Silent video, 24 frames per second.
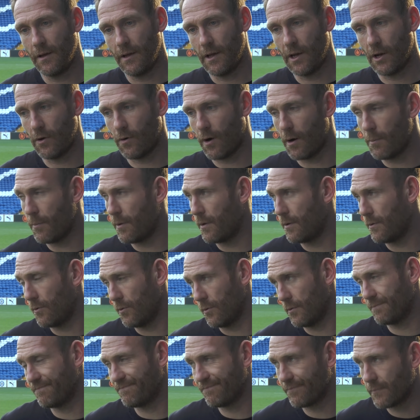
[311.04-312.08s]
You know,
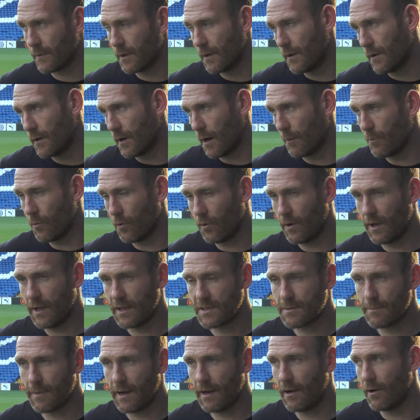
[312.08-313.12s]
I'm not here
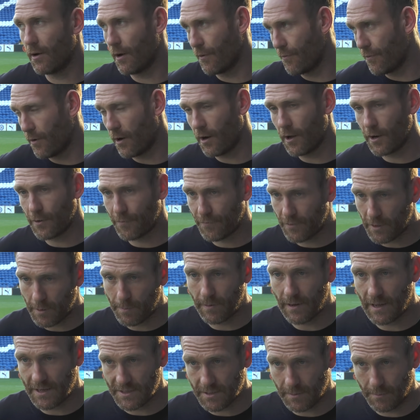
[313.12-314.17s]
to make life harder for the
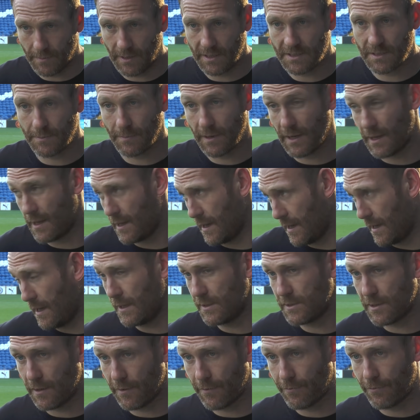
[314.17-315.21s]
players. I'm here to make it
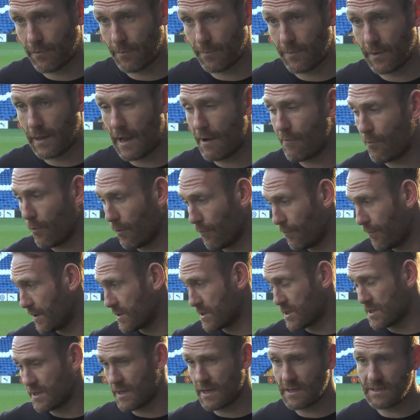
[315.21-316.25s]
easier for them. Everyone
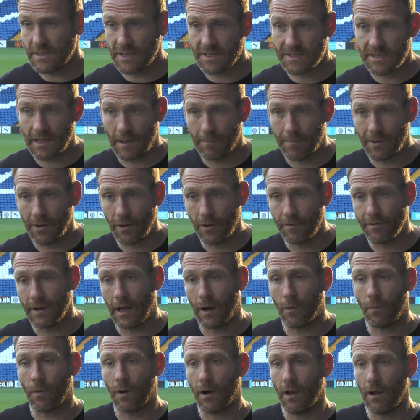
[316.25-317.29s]
thinks it's easy stepping over
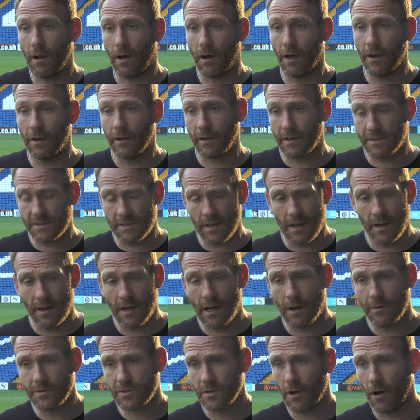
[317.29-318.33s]
that white line. I can tell you
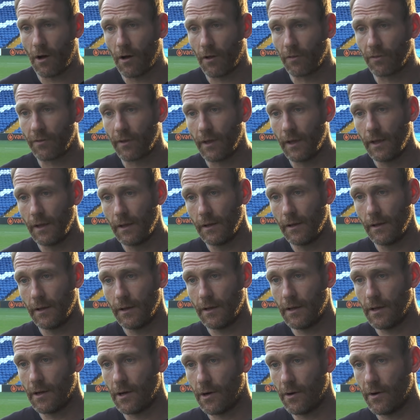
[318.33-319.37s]
now, it's hard.
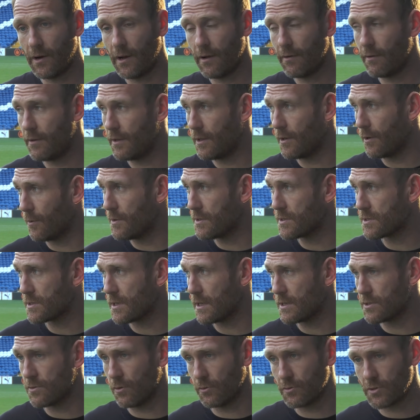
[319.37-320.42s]
You know, and you know,
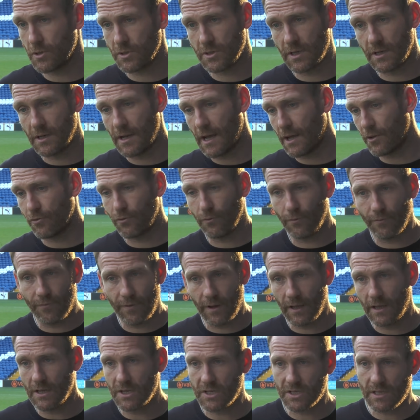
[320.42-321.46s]
it's not just a natural
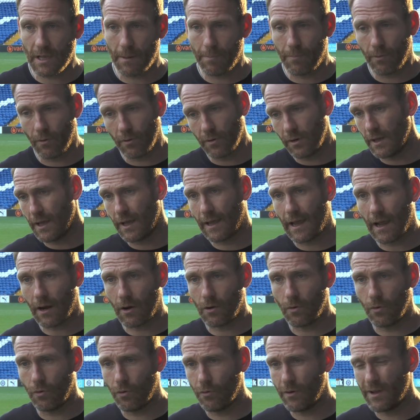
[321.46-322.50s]
thing. You step on and you get
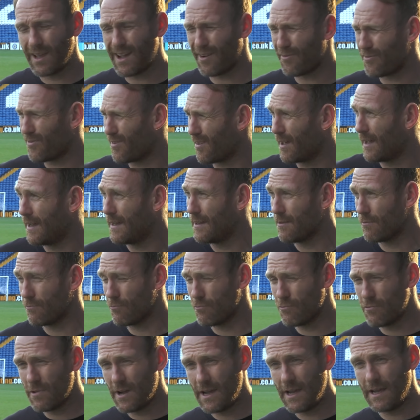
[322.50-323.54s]
glory. You have to
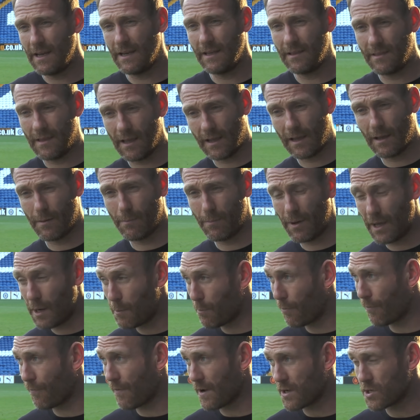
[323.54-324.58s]
really dig in. Being a
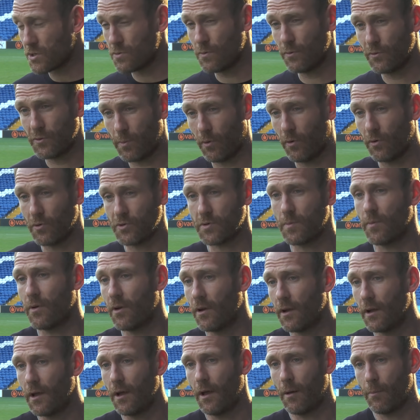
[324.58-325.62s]
professional sportsman,
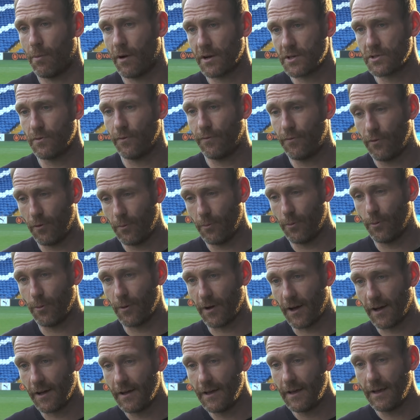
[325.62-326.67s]
professional
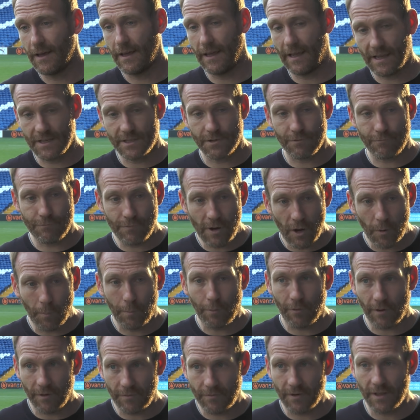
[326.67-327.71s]
footballer, it is a real
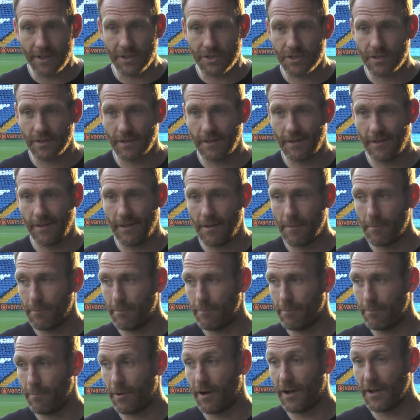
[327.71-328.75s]
privilege,
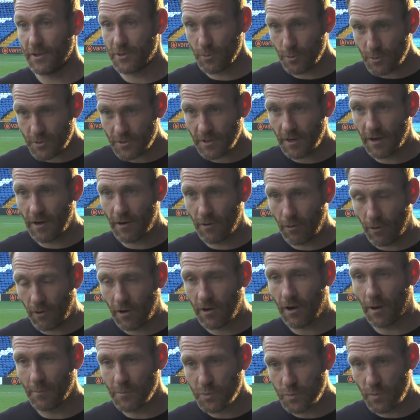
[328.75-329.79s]
but it's also a lot
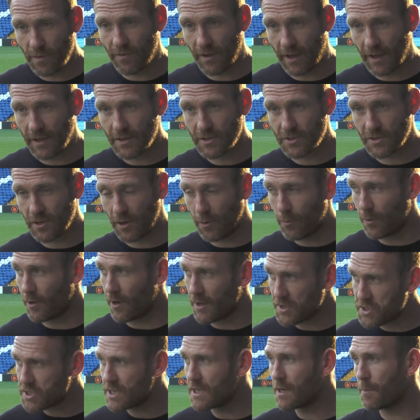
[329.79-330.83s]
comes with it. So when
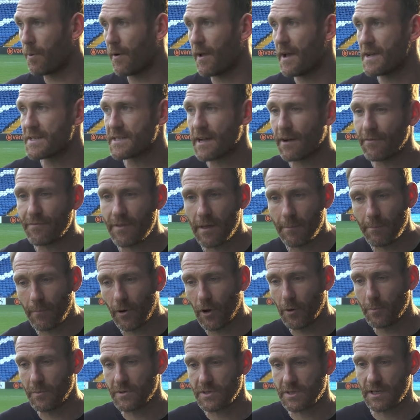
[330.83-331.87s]
I see the players have their
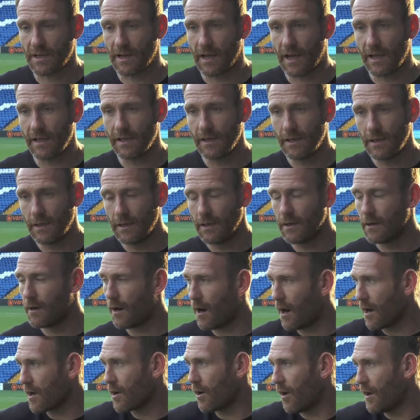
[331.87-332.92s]
moments today,
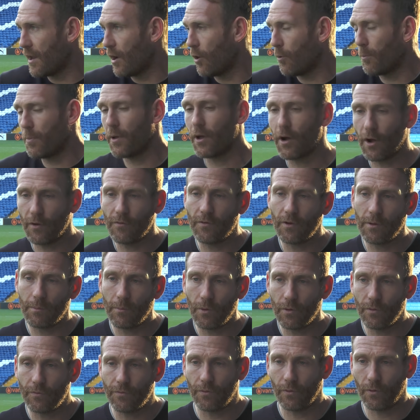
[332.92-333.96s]
I can't help be over the
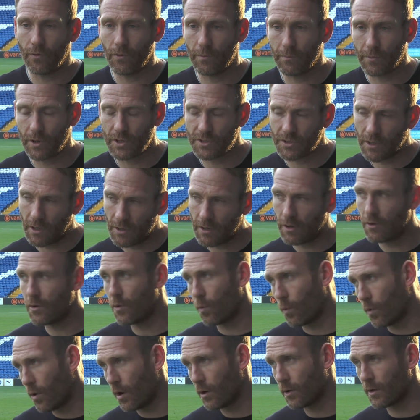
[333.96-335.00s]
moon for them because I know the
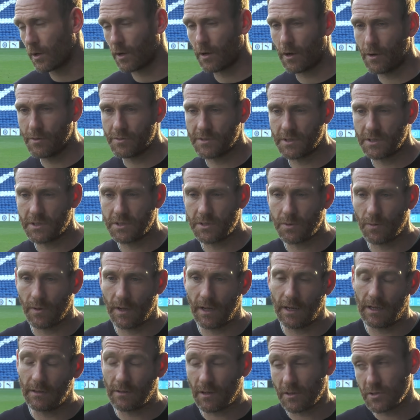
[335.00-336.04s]
work that goes into it,
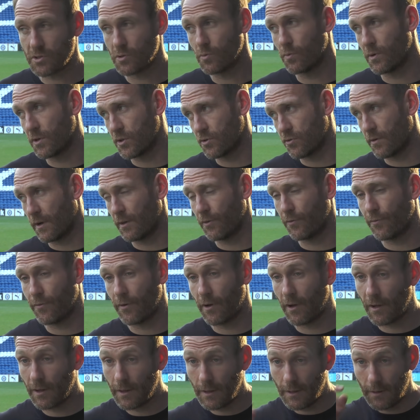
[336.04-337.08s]
and it doesn't always transfer.